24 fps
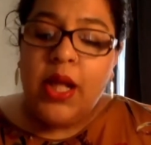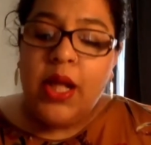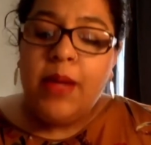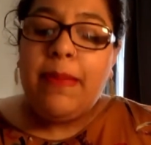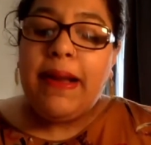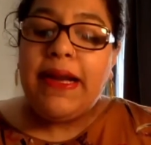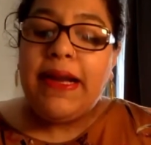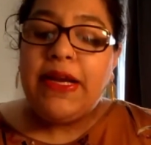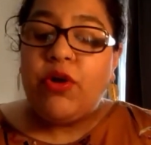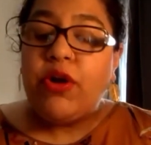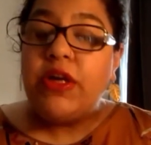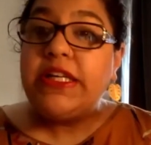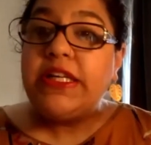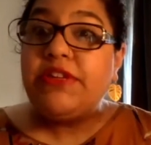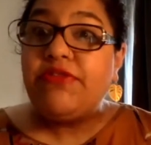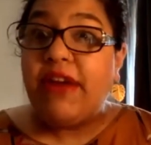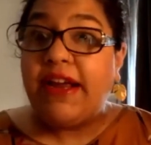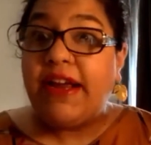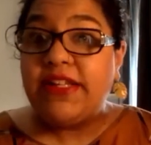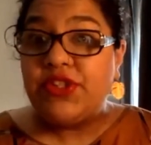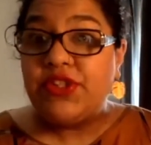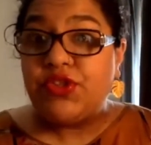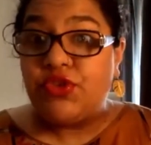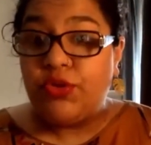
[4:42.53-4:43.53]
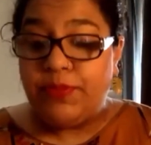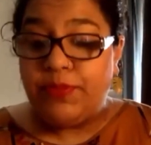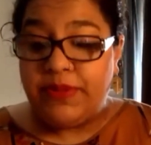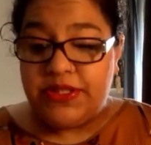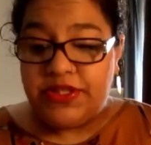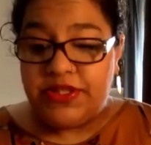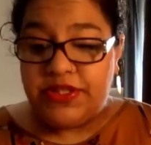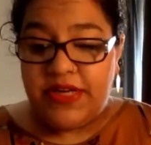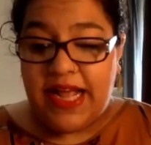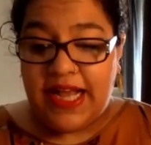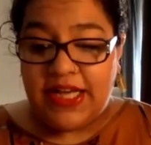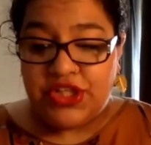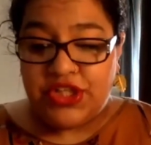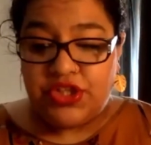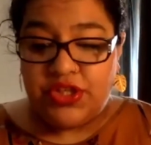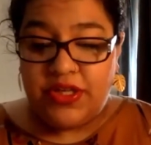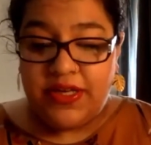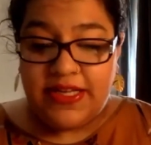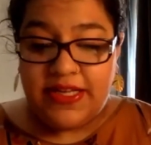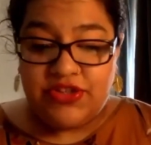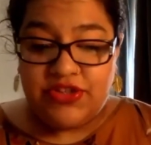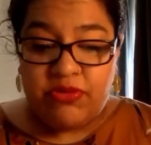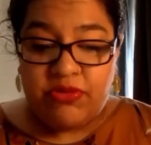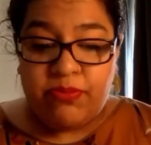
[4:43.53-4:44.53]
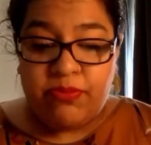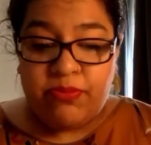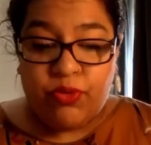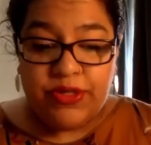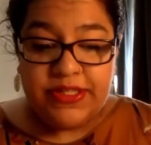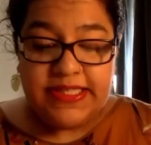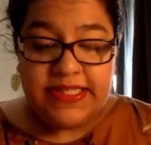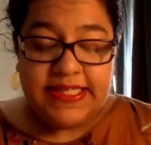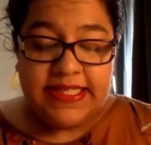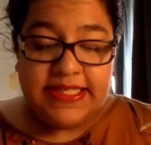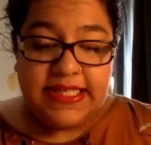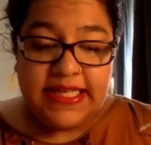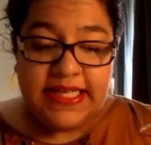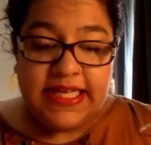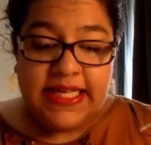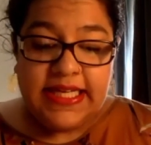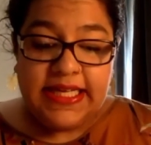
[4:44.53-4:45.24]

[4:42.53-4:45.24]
Minority Rights Group International has reported